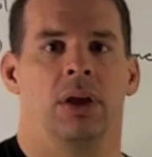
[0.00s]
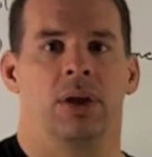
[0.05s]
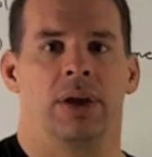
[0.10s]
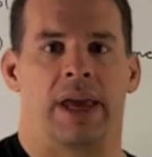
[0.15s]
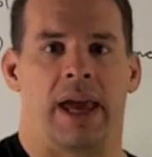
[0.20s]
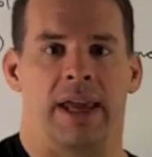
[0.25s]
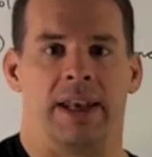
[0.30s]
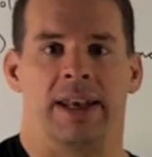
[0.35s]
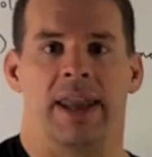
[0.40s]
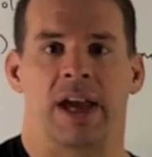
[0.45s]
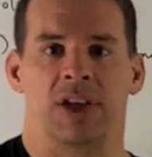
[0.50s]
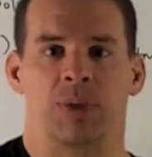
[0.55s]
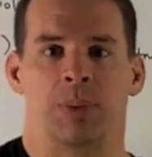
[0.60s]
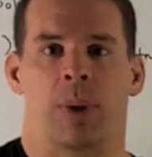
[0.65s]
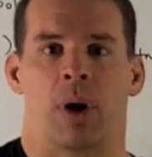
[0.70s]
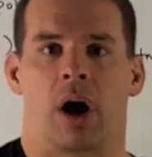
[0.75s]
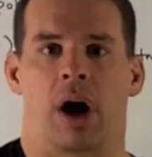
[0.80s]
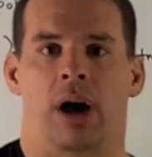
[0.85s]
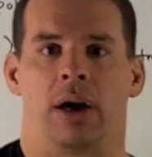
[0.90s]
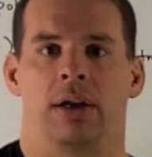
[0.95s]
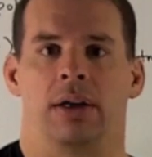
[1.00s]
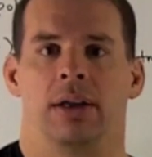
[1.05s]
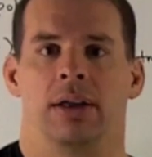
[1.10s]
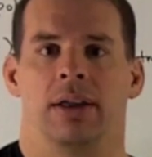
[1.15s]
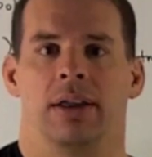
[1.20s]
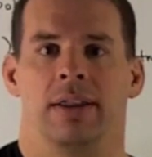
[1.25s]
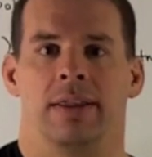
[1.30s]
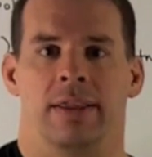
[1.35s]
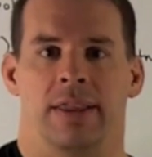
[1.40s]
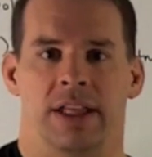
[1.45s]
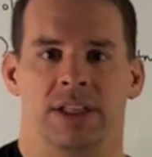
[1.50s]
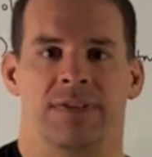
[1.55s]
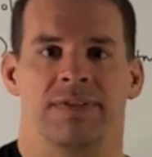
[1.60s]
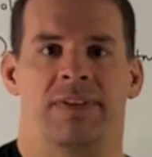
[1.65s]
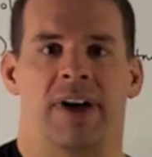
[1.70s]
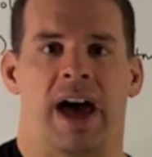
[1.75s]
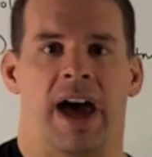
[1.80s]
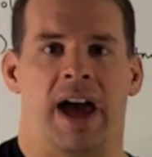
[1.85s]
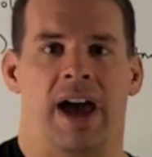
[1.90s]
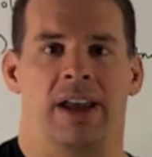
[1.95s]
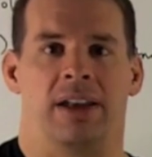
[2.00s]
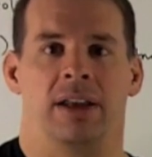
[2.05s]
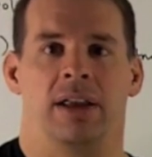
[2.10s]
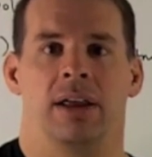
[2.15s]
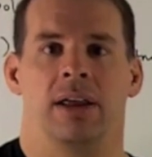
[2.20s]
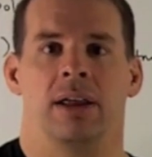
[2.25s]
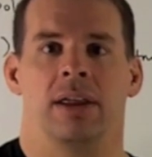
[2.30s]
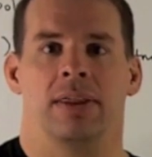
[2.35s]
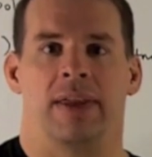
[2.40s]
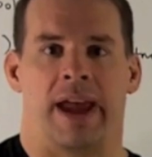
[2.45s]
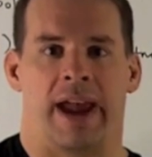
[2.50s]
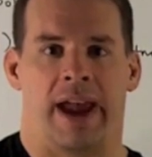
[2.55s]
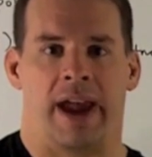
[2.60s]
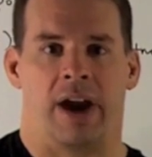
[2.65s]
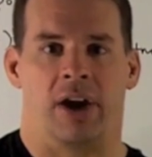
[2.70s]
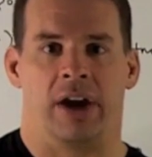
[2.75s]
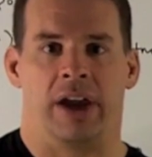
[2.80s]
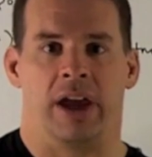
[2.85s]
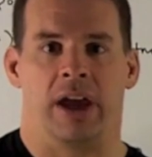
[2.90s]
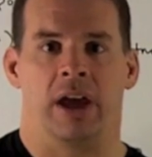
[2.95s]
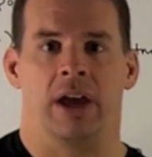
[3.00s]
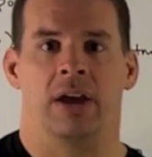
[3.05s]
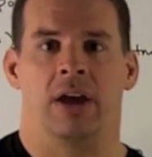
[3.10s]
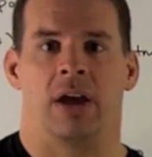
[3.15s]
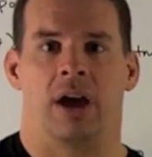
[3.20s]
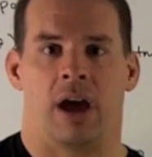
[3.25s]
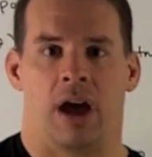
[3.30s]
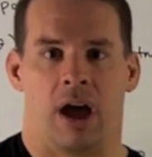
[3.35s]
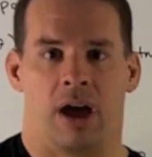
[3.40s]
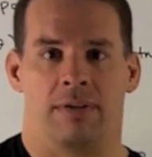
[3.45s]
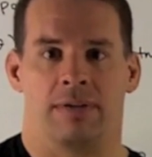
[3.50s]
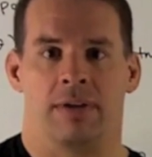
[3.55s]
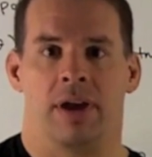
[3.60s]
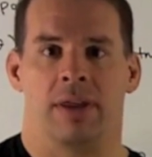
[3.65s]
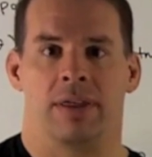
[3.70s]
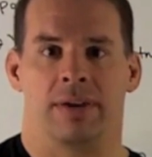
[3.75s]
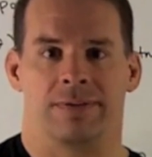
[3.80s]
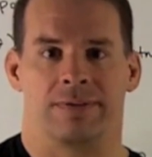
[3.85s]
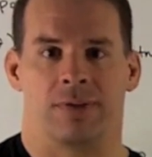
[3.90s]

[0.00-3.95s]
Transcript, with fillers: Okay, next part. Let's find the area of the